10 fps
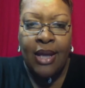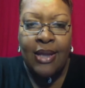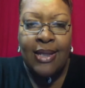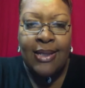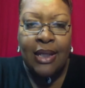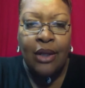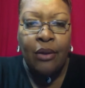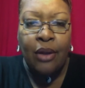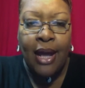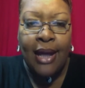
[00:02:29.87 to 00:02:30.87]
The single
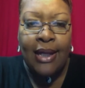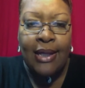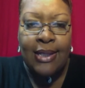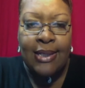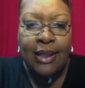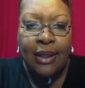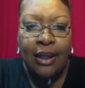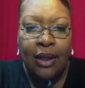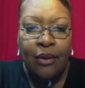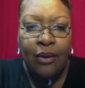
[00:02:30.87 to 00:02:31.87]
light in the
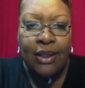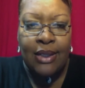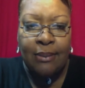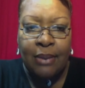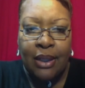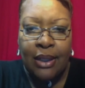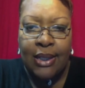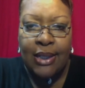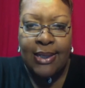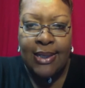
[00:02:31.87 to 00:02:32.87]
ceiling only dimly
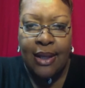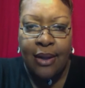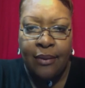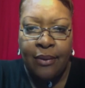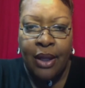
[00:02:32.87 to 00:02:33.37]
lit the cell,